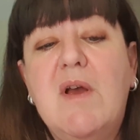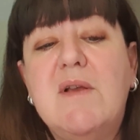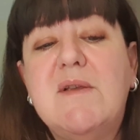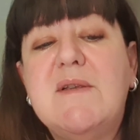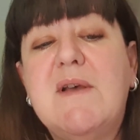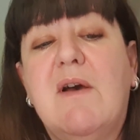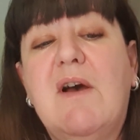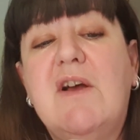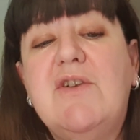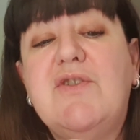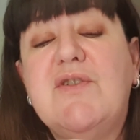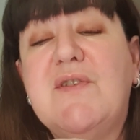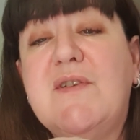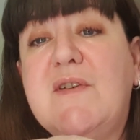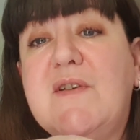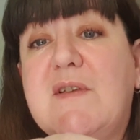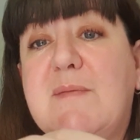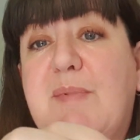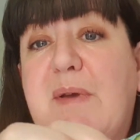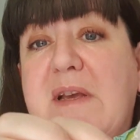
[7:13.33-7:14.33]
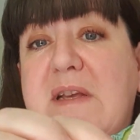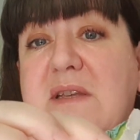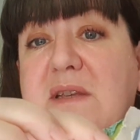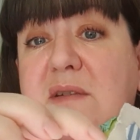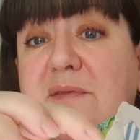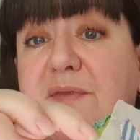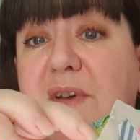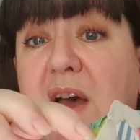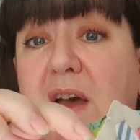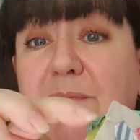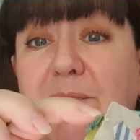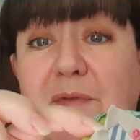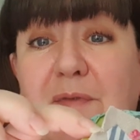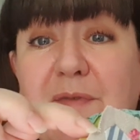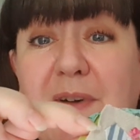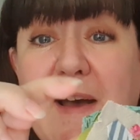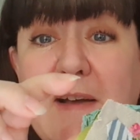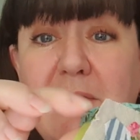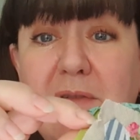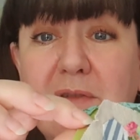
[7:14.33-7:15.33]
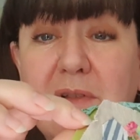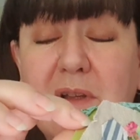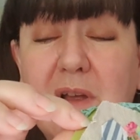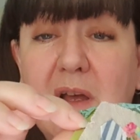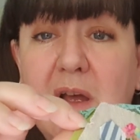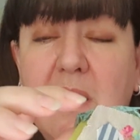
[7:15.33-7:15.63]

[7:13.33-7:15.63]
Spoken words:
so I just used a piece of felt,